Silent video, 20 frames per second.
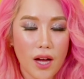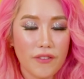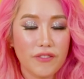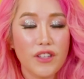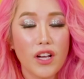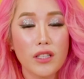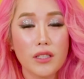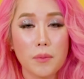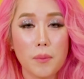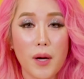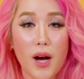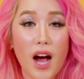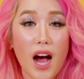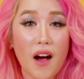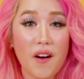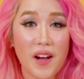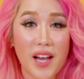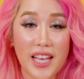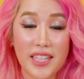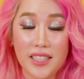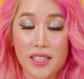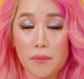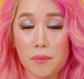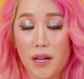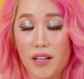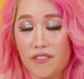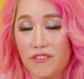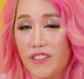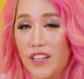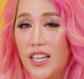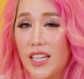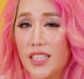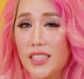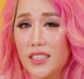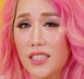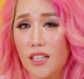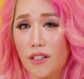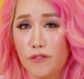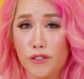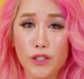I've talked about how I edit my
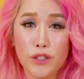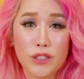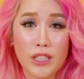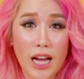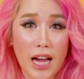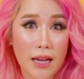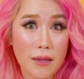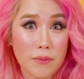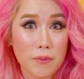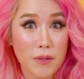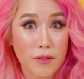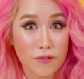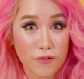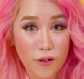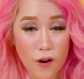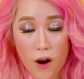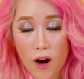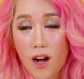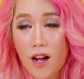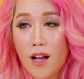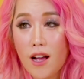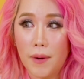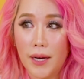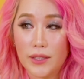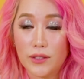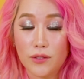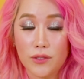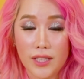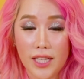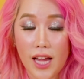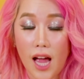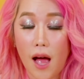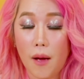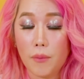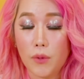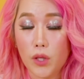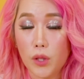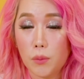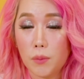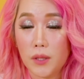face a few times before, but today
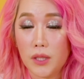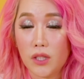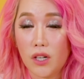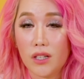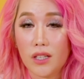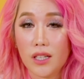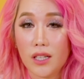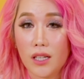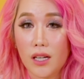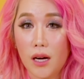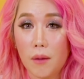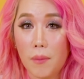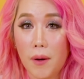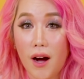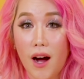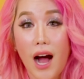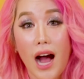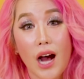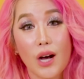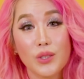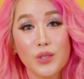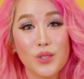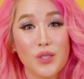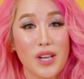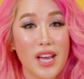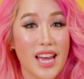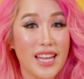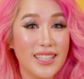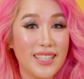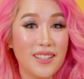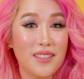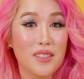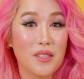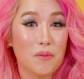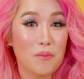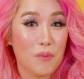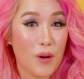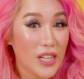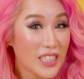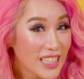I'm going to be talking about how to edit the
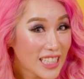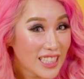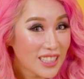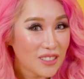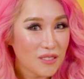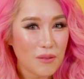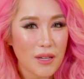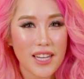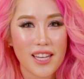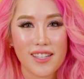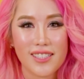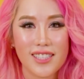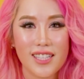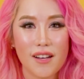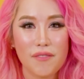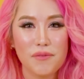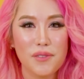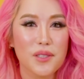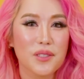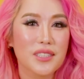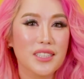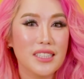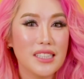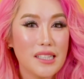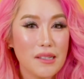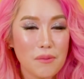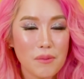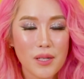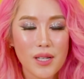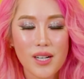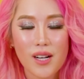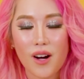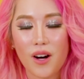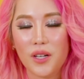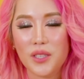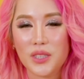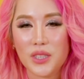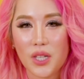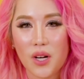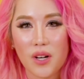body to make yourself look slimmer
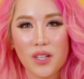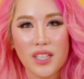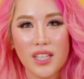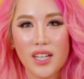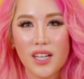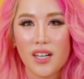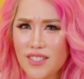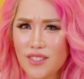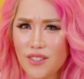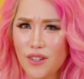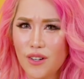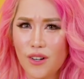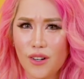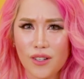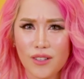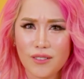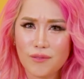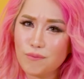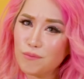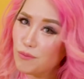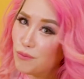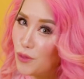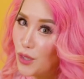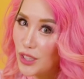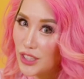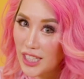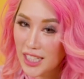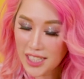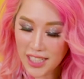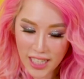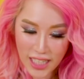or taller. So watch and